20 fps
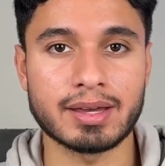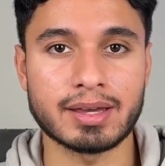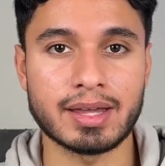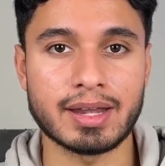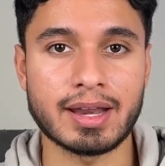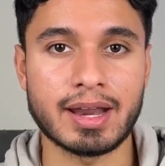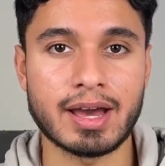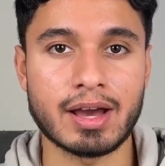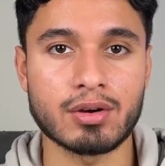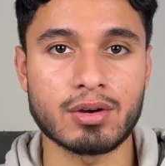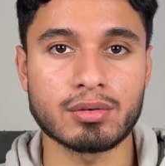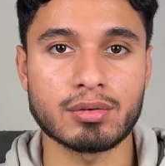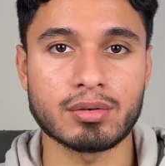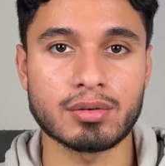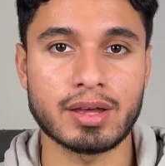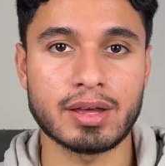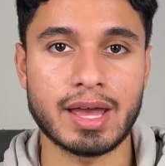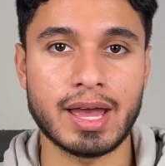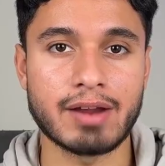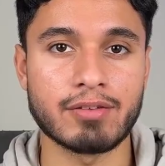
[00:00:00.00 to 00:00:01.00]
And now
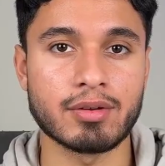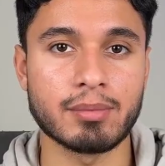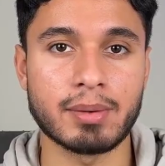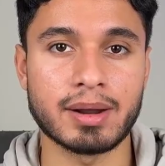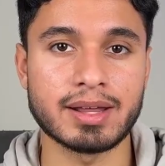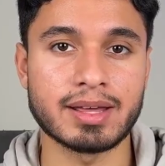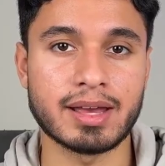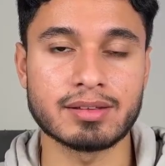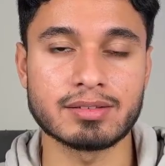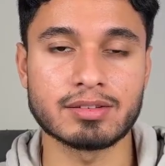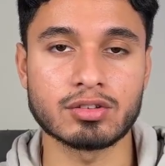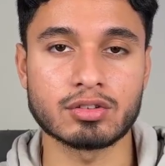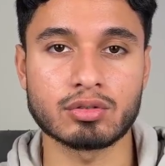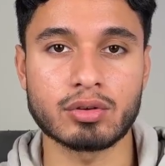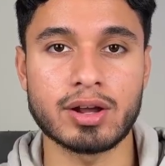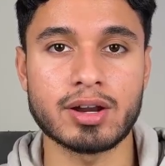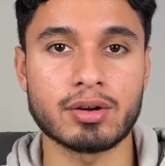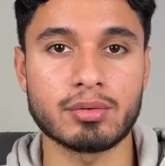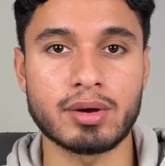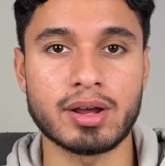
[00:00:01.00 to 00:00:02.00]
everybody has this
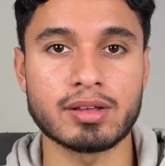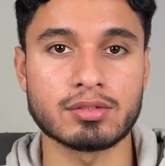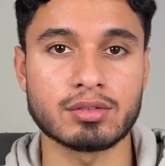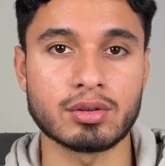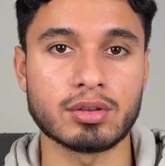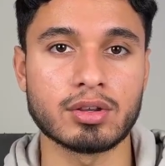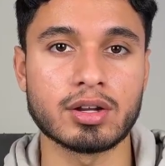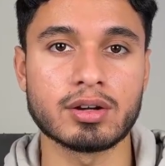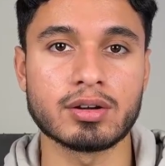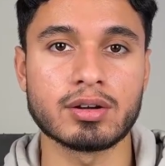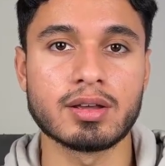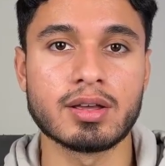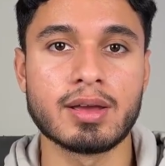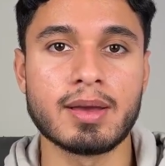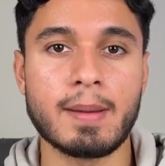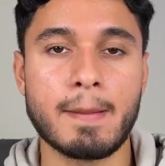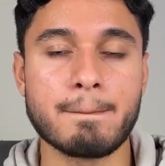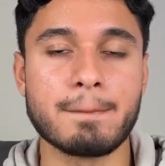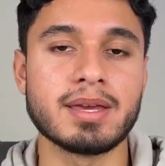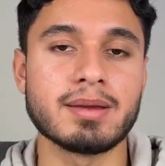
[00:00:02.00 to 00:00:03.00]
credit right. So they're
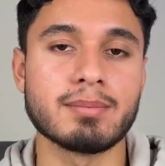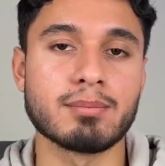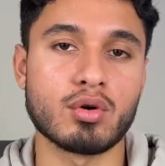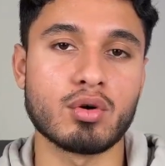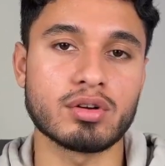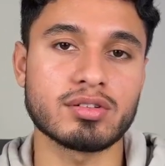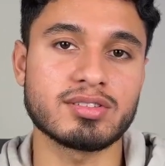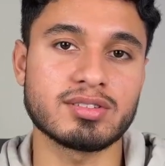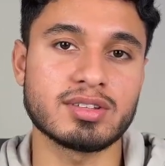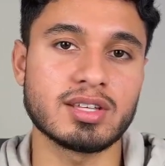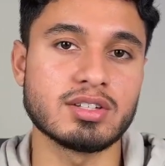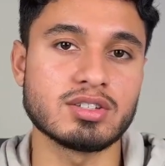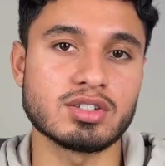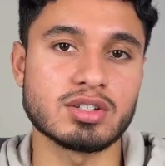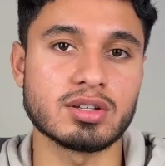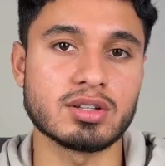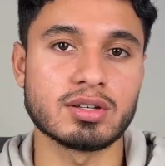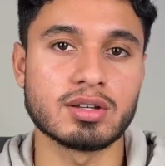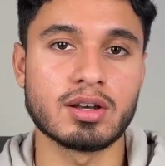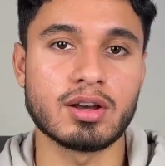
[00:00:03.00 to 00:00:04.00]
being more
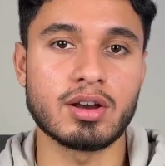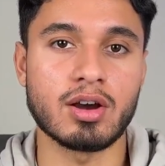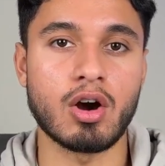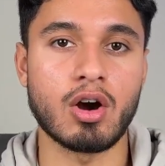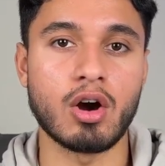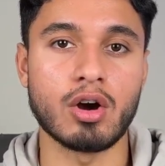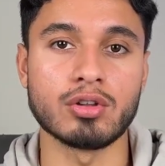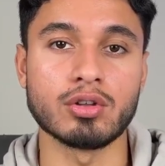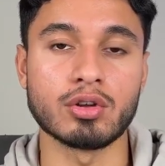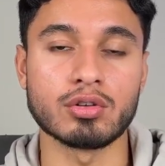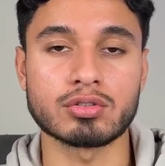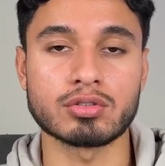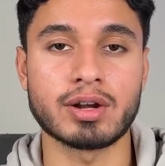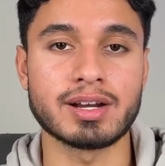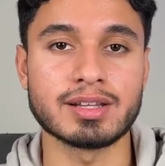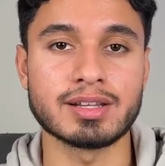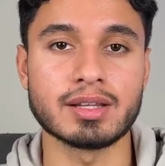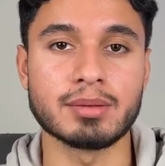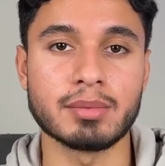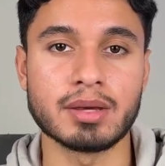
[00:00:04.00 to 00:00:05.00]
stingy on those
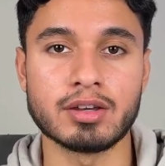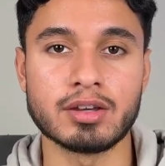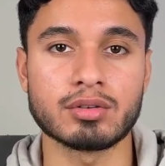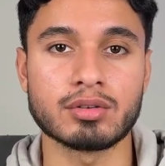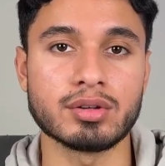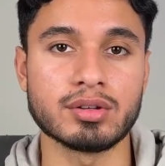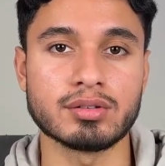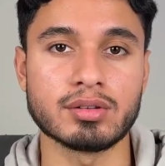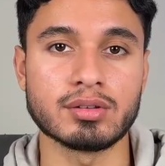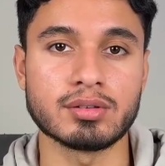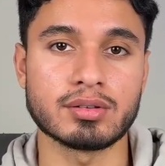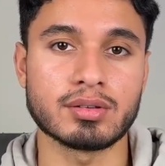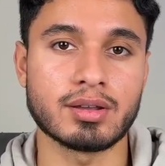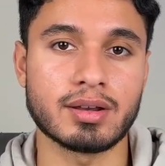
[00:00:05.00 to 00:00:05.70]
credit limit increases.